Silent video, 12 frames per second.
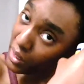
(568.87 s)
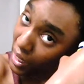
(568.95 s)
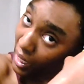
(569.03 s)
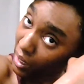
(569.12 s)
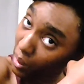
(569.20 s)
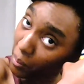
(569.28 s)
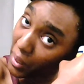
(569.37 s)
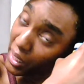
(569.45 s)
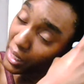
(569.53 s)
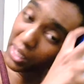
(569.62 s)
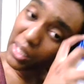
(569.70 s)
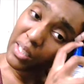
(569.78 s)
I come
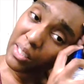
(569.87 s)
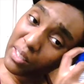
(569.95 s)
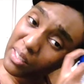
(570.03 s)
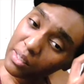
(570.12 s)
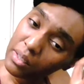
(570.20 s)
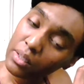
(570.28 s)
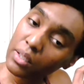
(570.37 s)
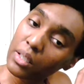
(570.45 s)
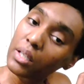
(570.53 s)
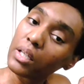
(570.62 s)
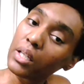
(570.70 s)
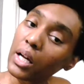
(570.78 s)
back in
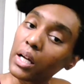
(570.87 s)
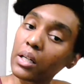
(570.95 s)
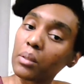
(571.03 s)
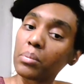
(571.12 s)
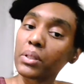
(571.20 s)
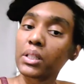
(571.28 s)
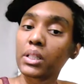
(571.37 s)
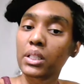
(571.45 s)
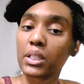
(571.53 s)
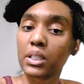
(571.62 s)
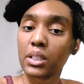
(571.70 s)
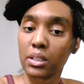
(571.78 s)
and I
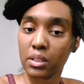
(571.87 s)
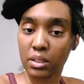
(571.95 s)
completely,